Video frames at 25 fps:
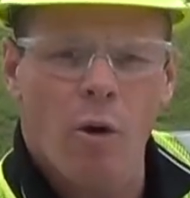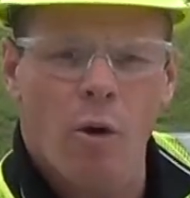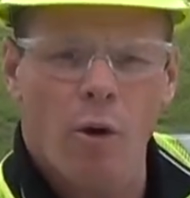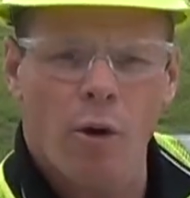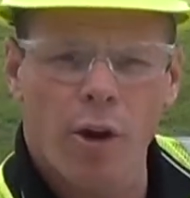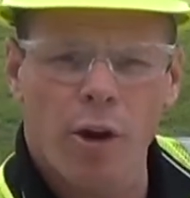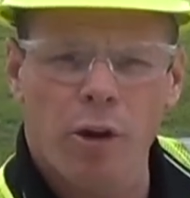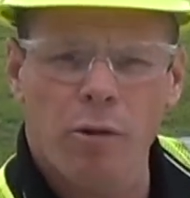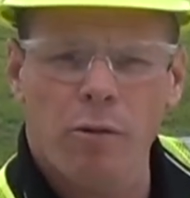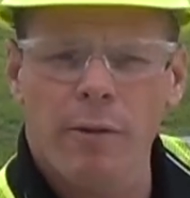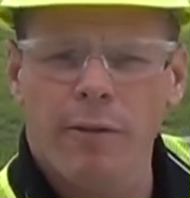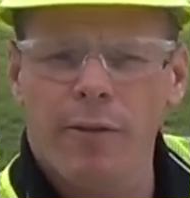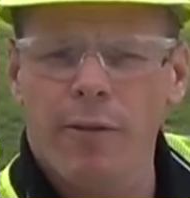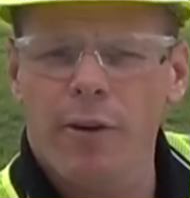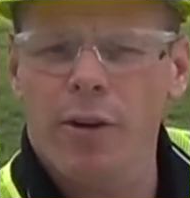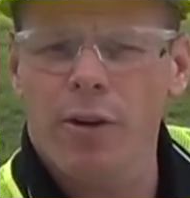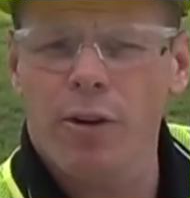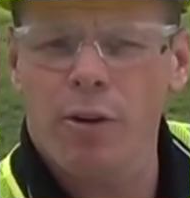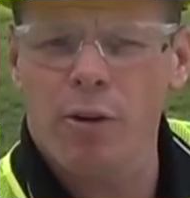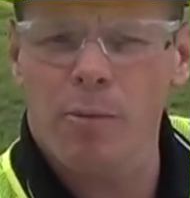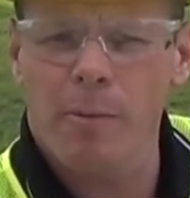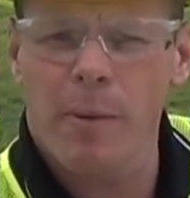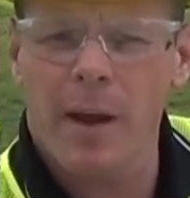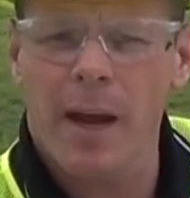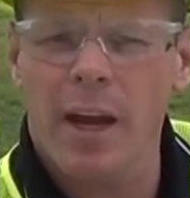or you can refer to
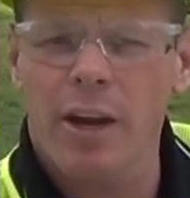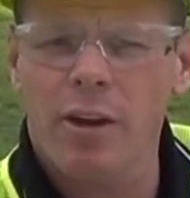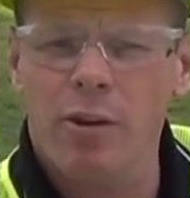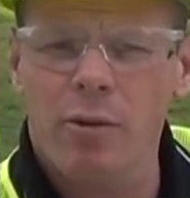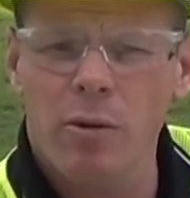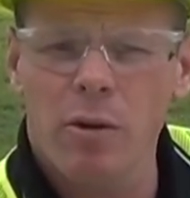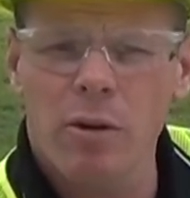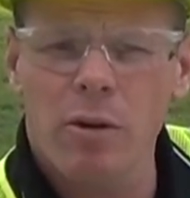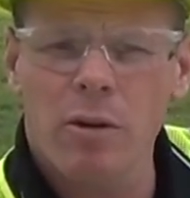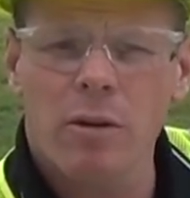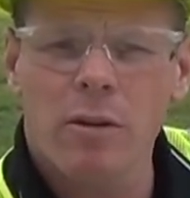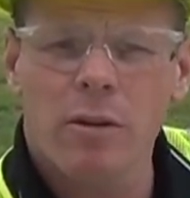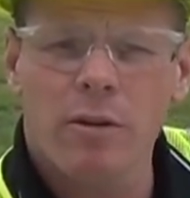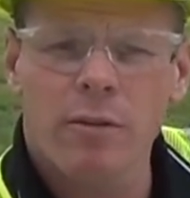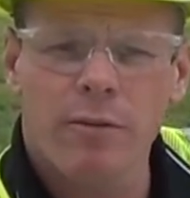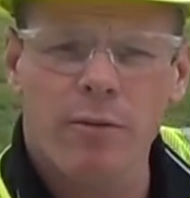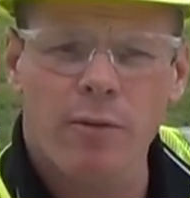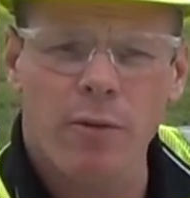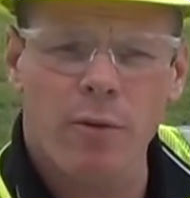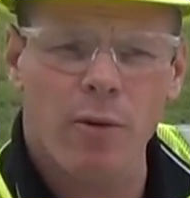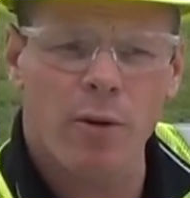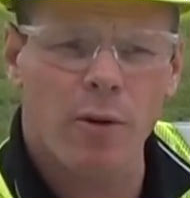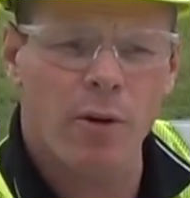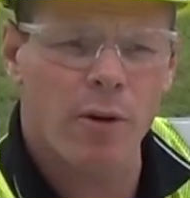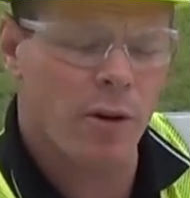your manual
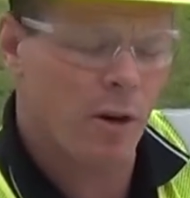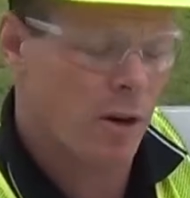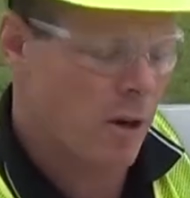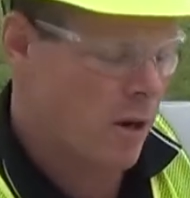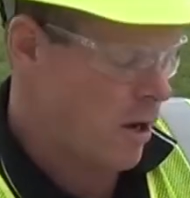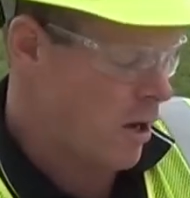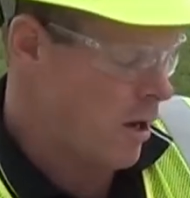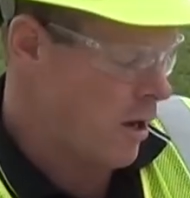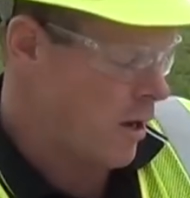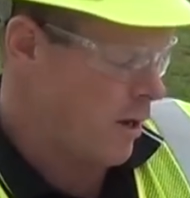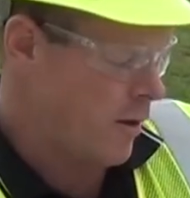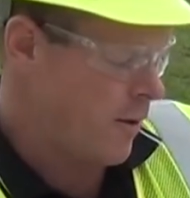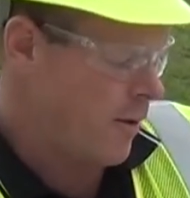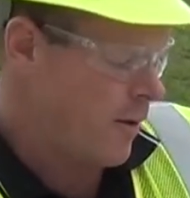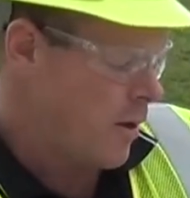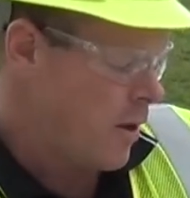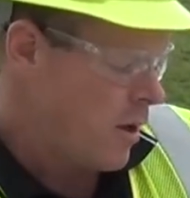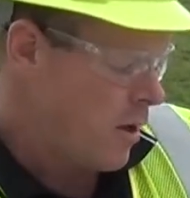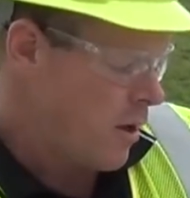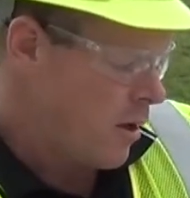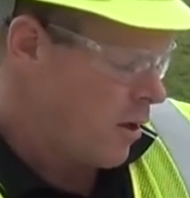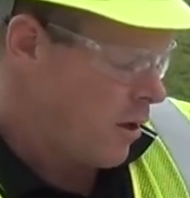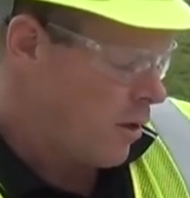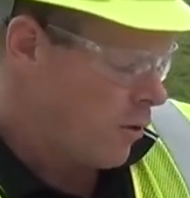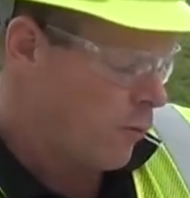for
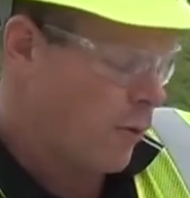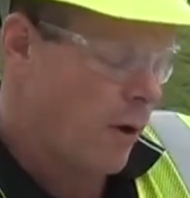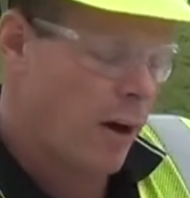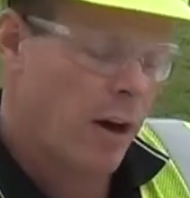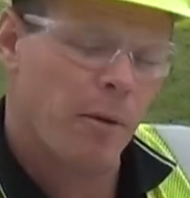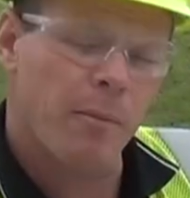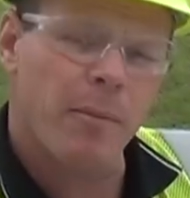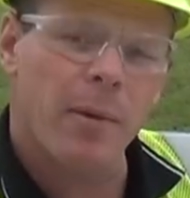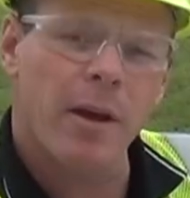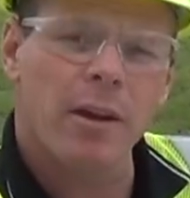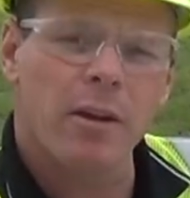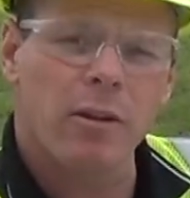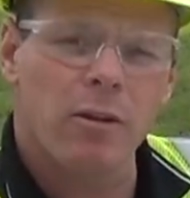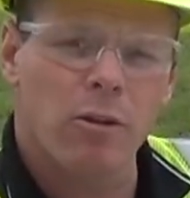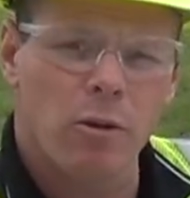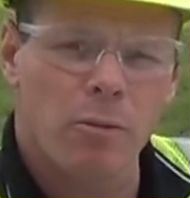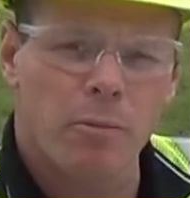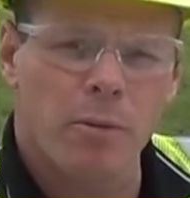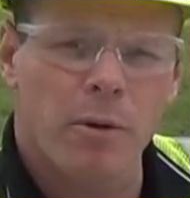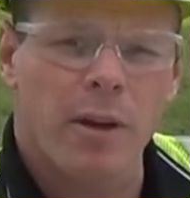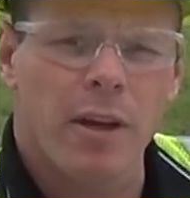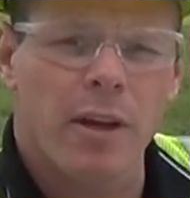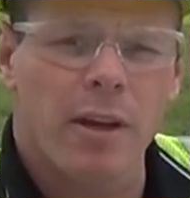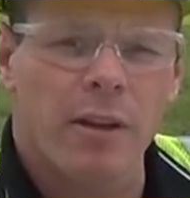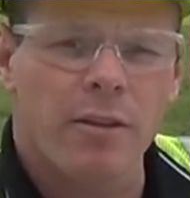recommended
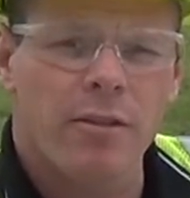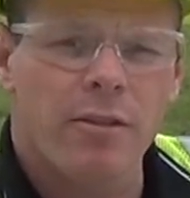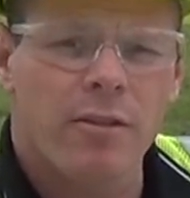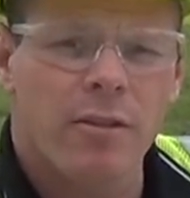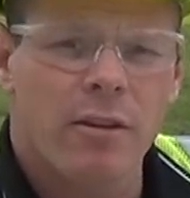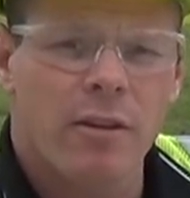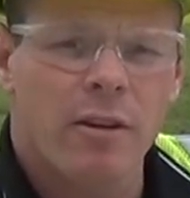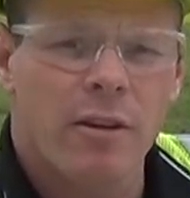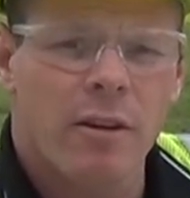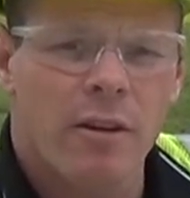lubricants.